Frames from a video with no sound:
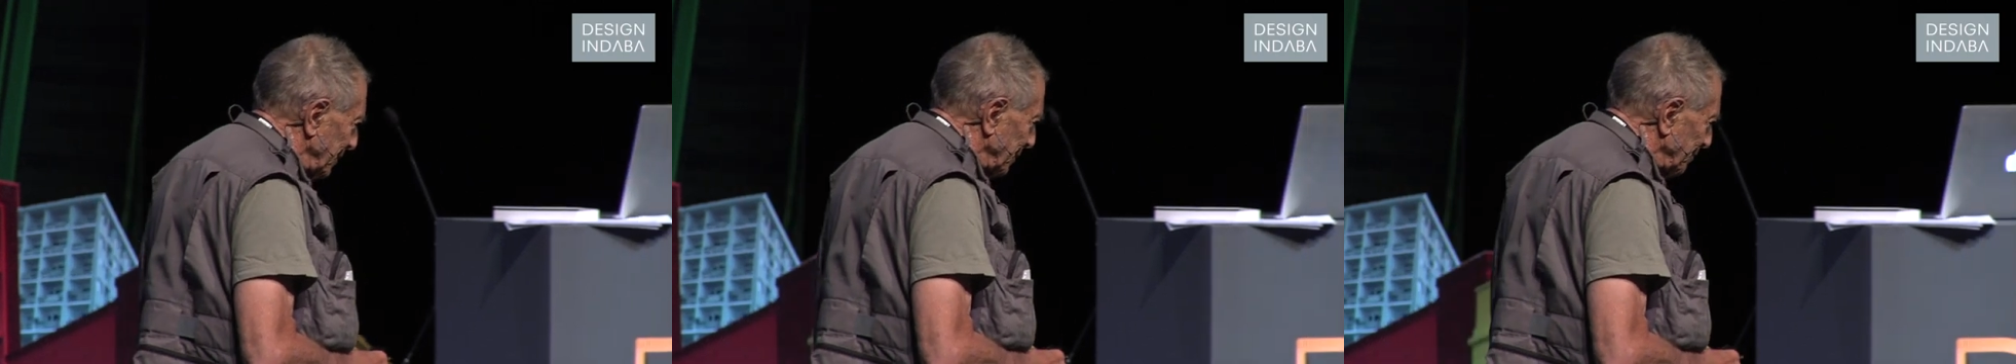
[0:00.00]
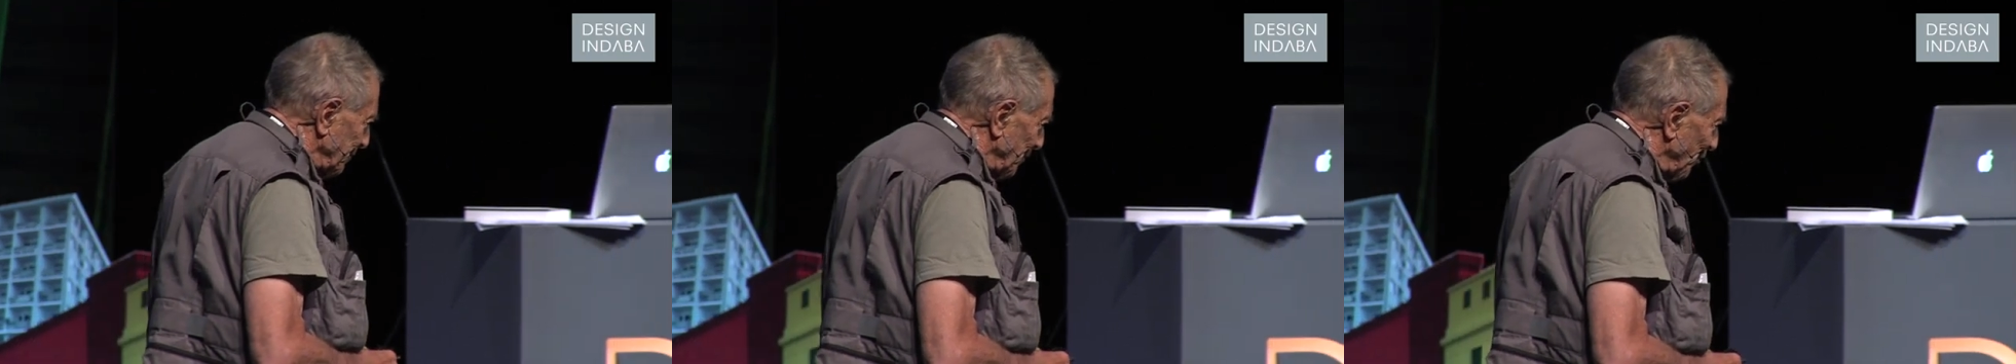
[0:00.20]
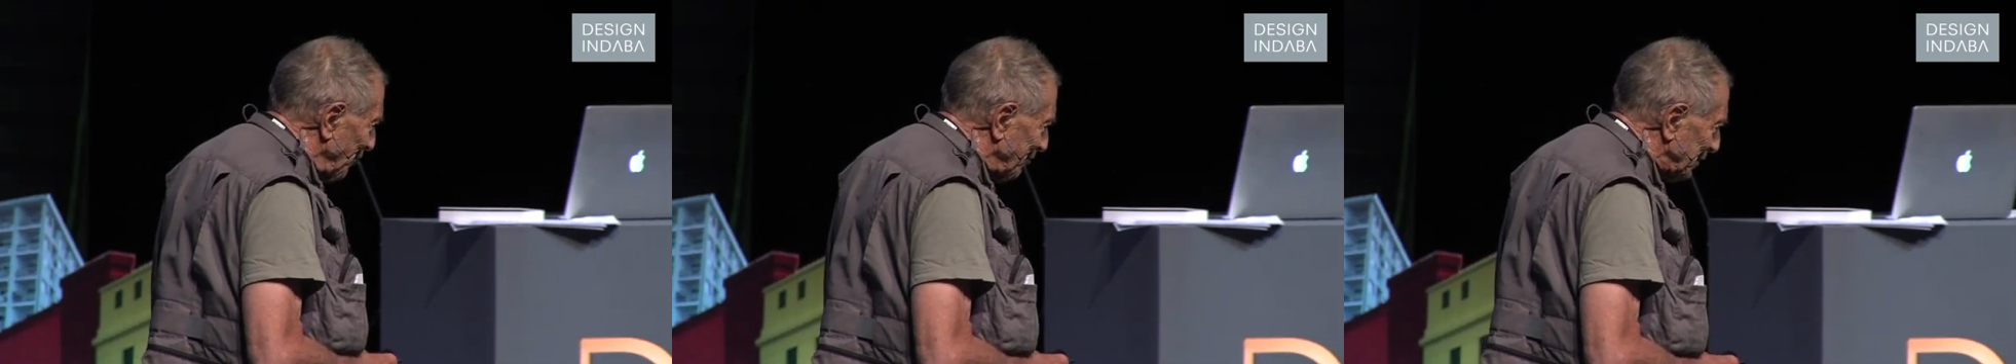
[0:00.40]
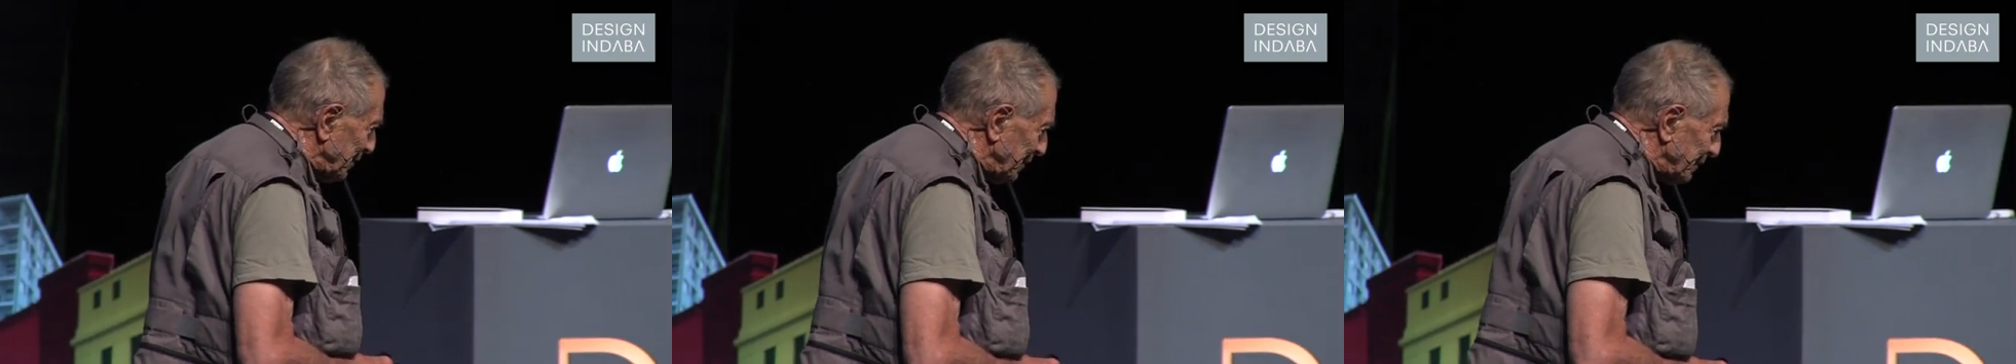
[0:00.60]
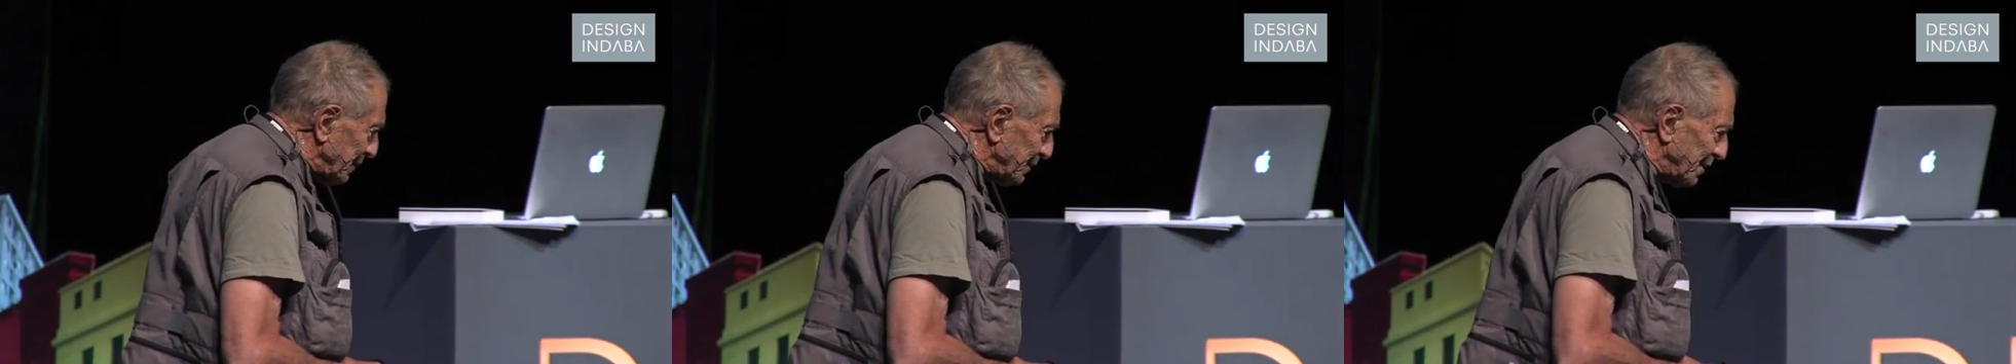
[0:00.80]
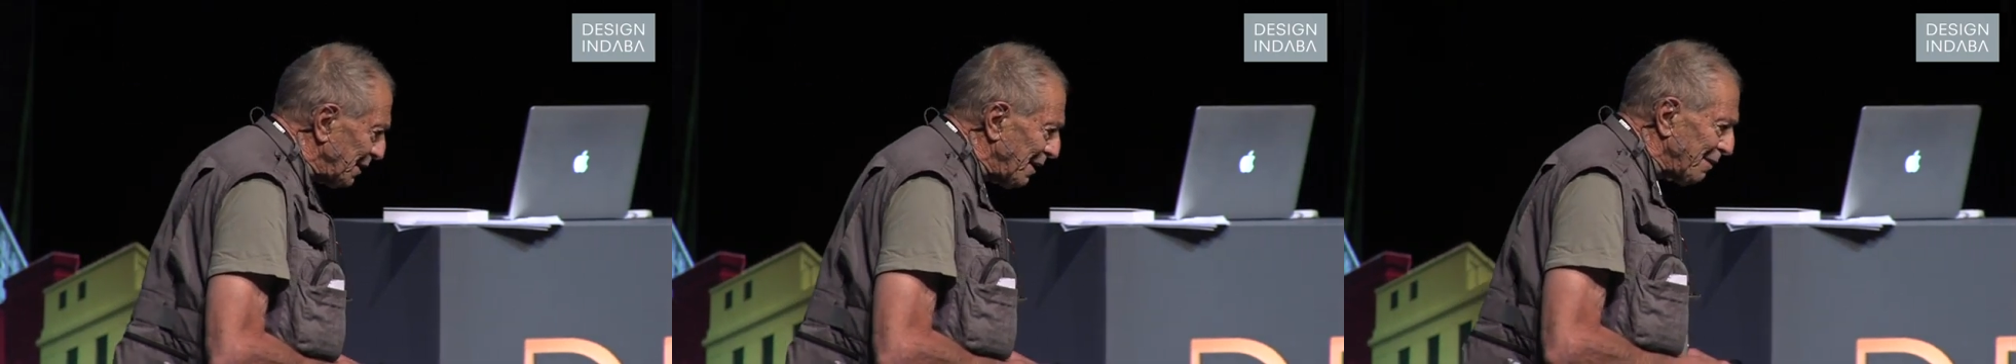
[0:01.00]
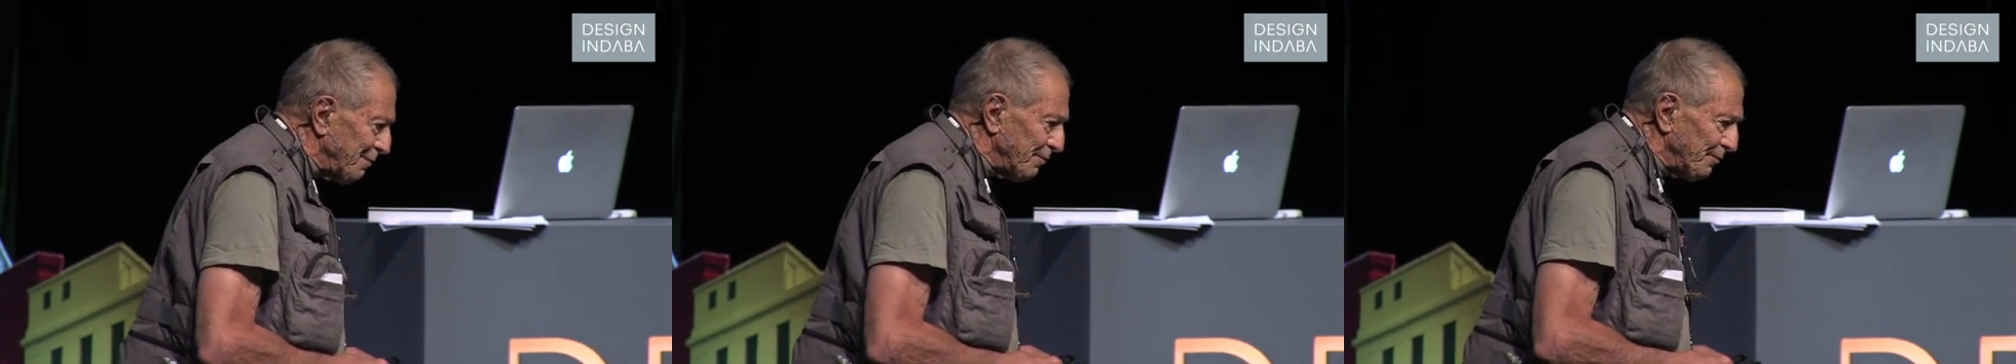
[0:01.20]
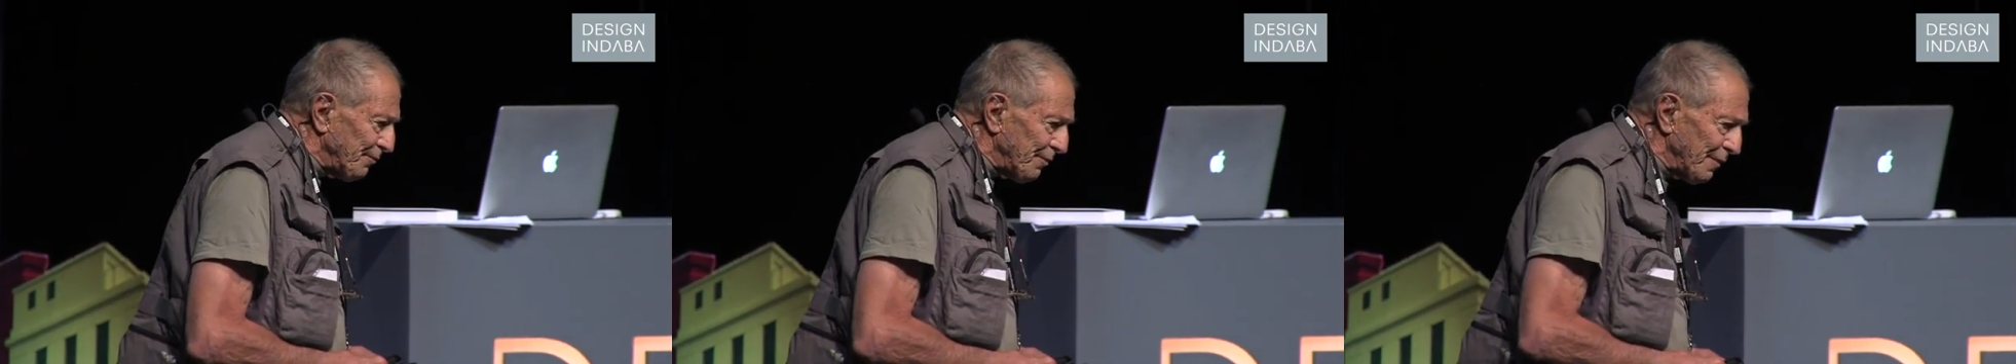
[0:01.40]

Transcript: movement at the time,